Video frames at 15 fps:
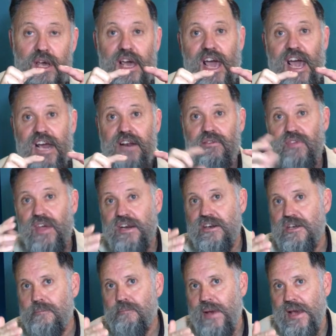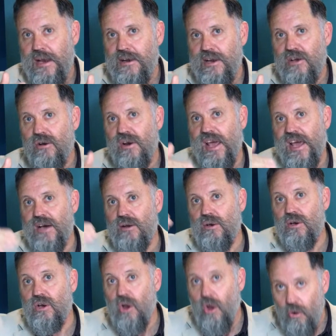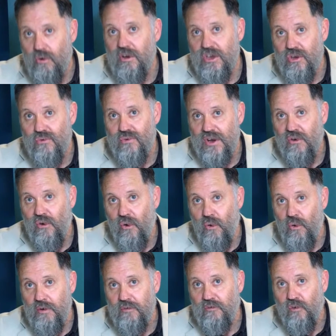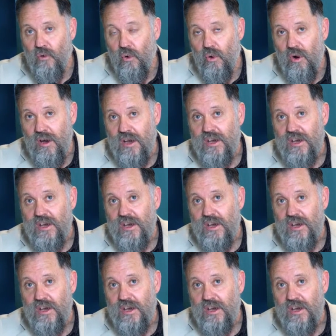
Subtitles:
and then depending on how long you record for,